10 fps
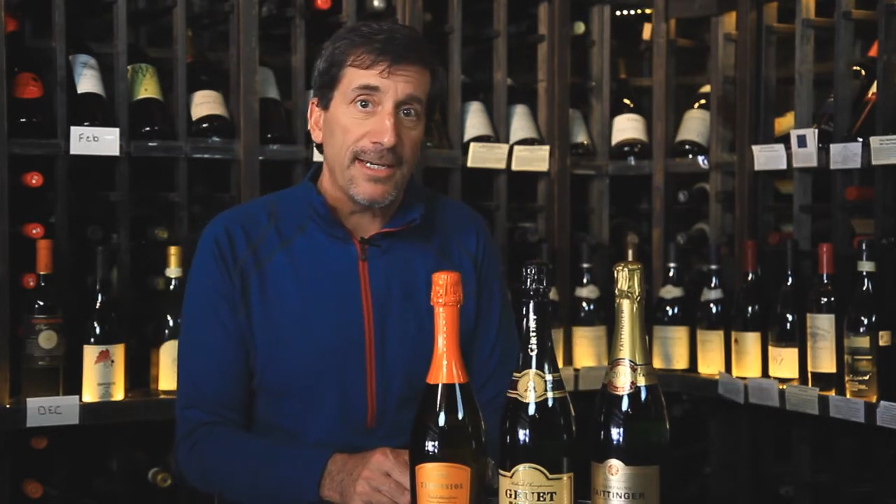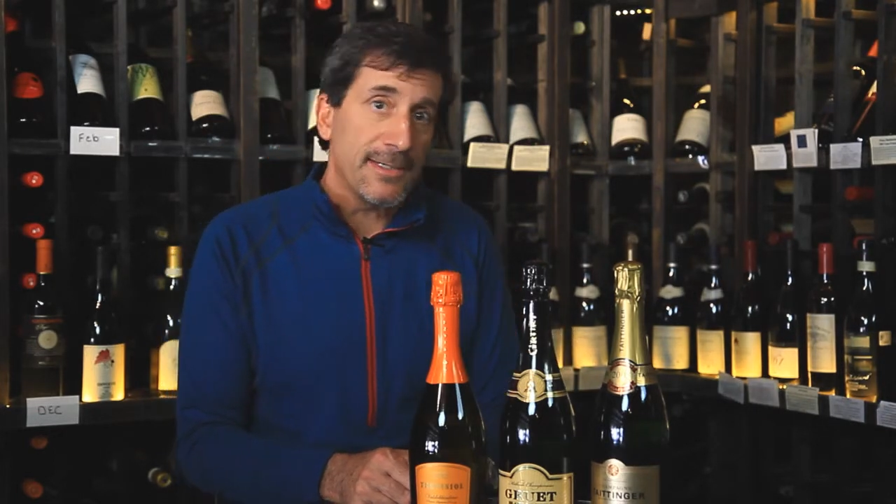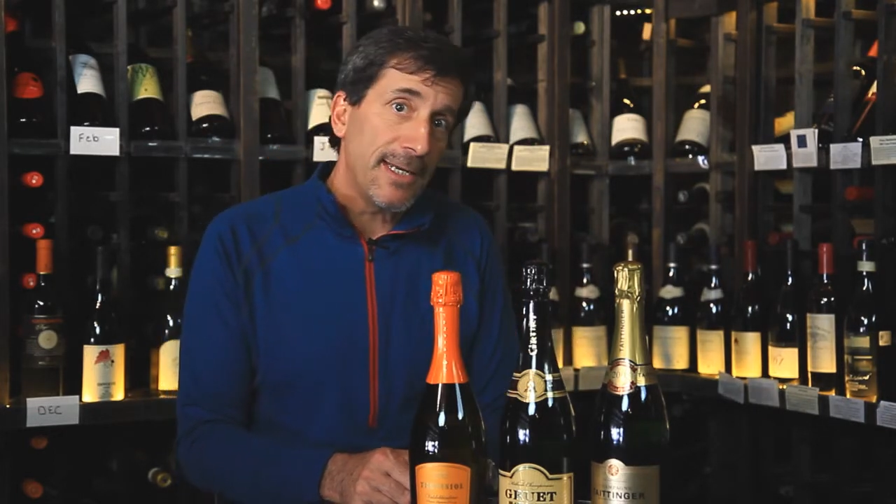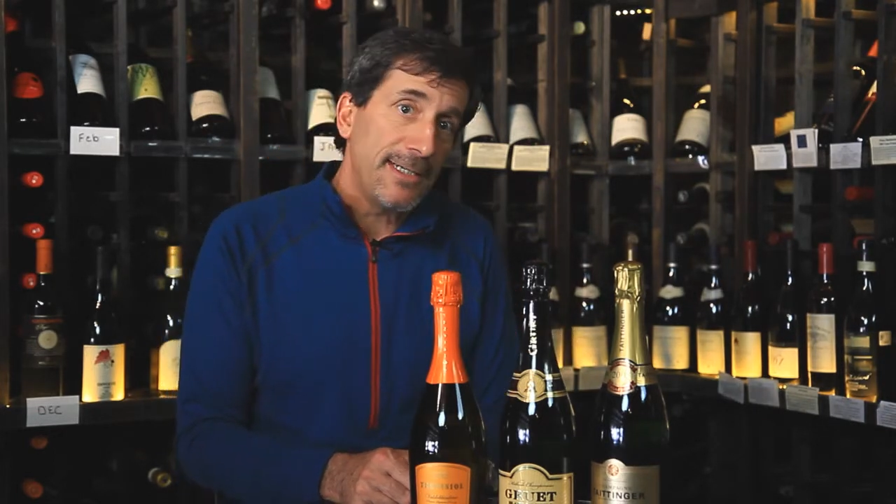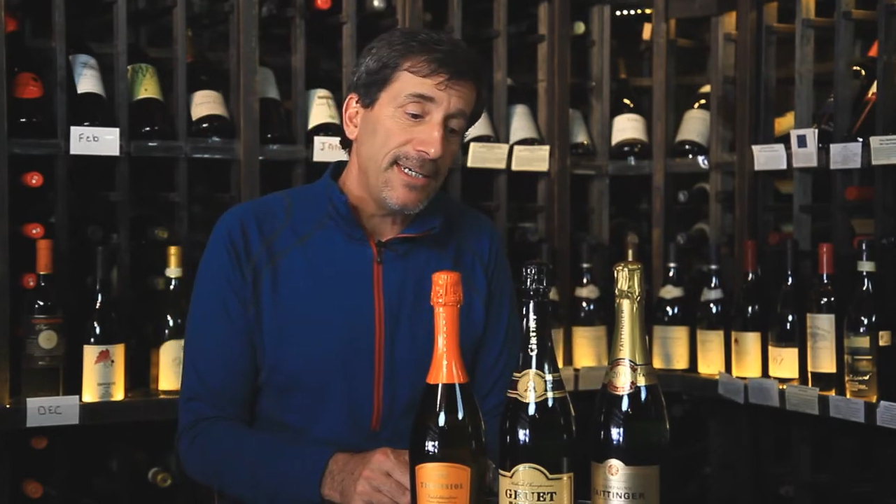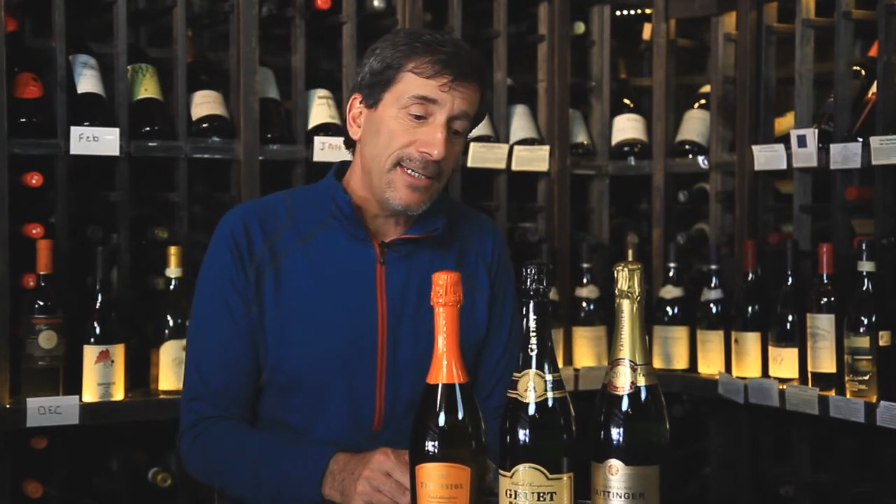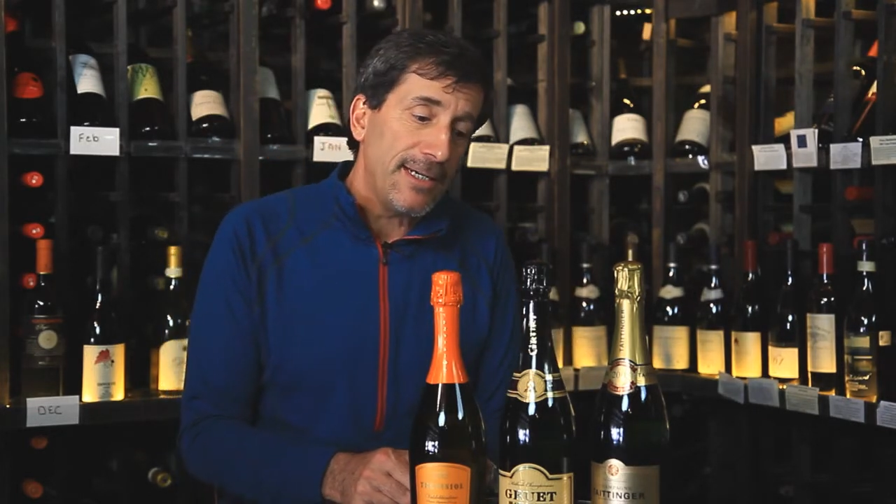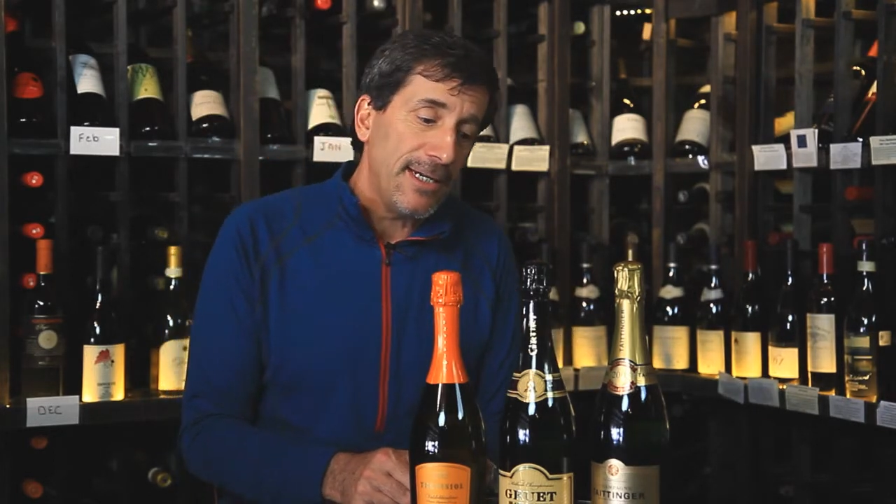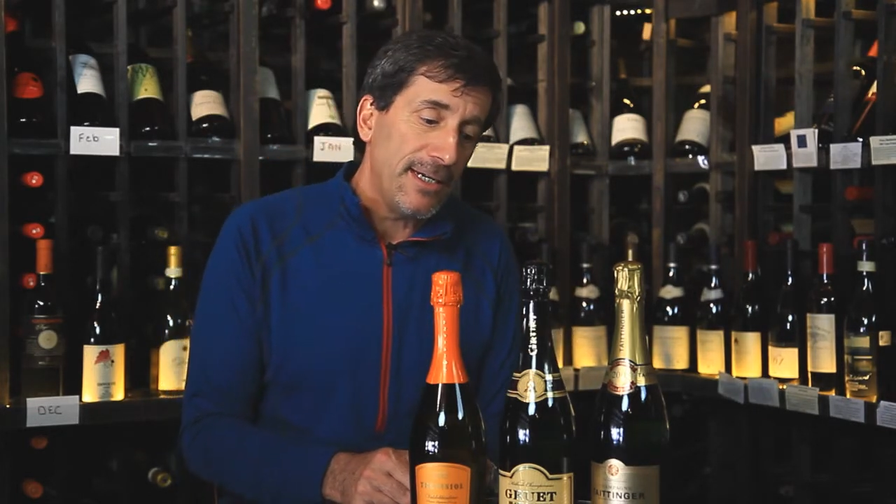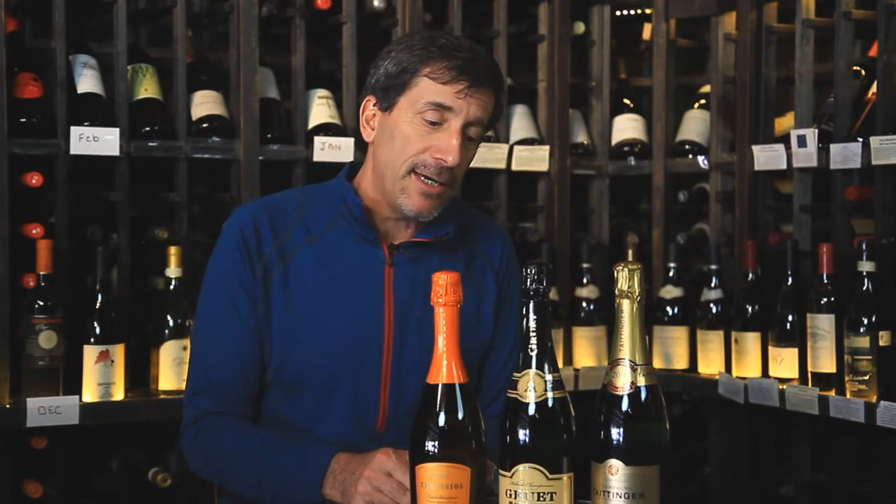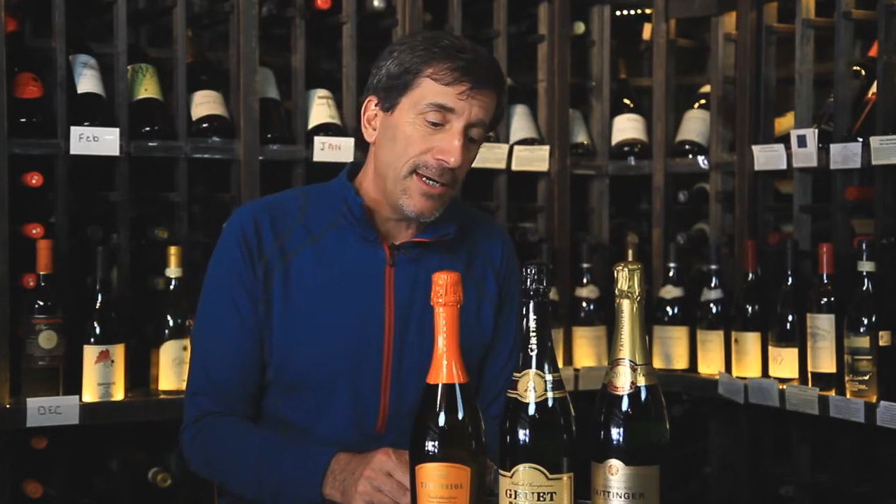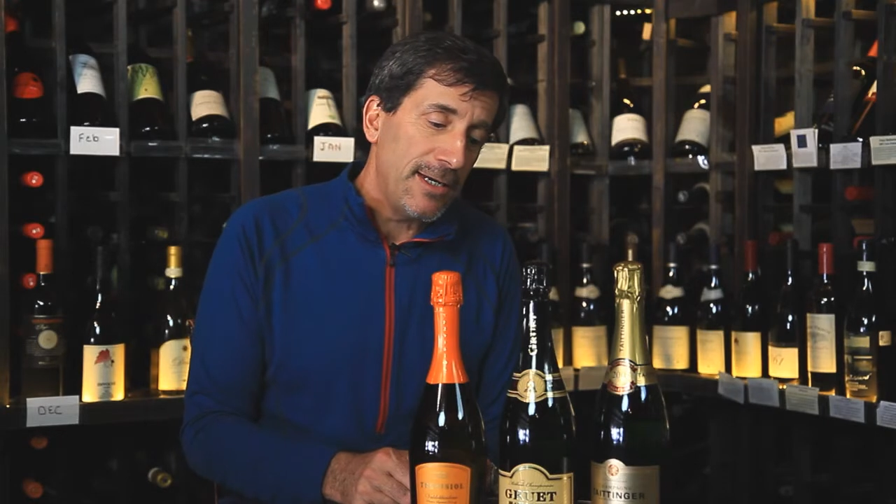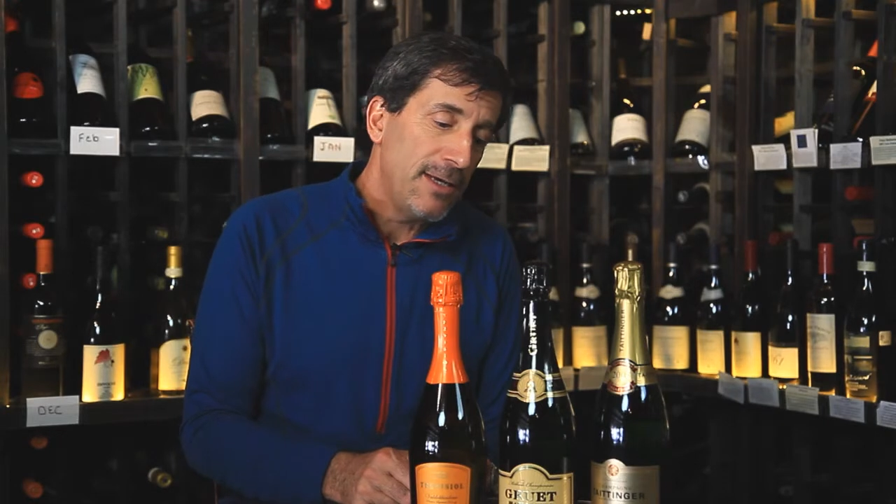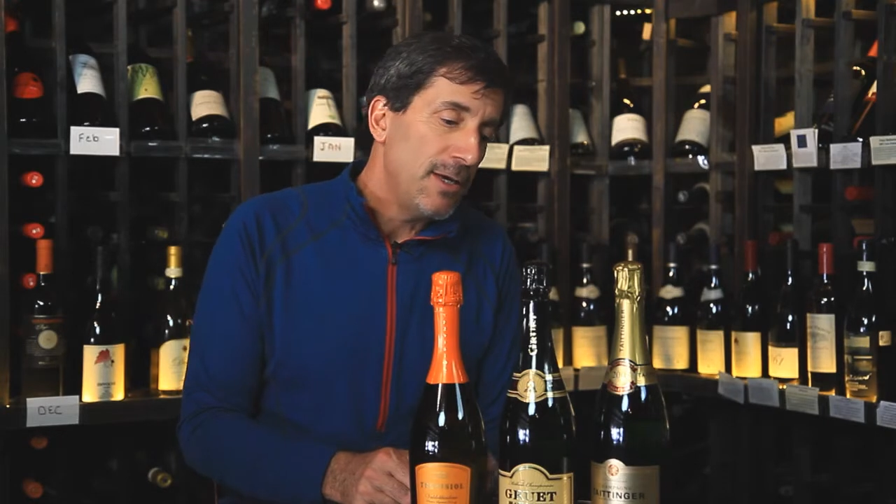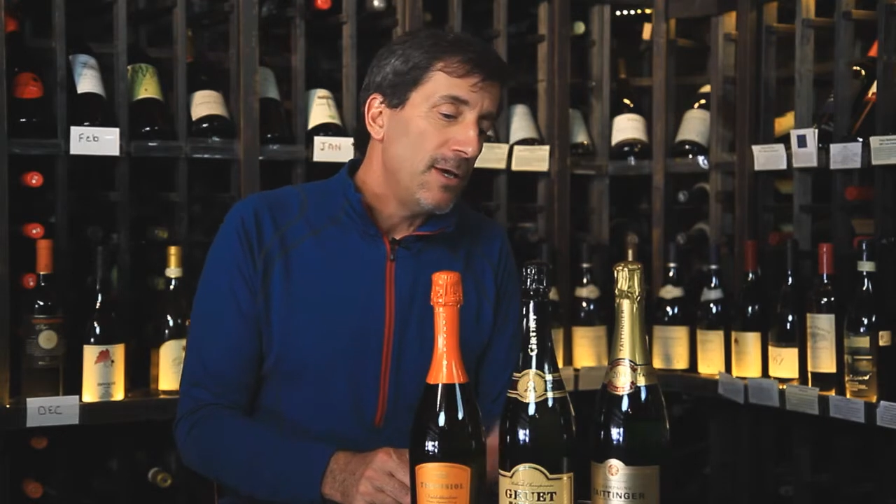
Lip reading: it's $19.99,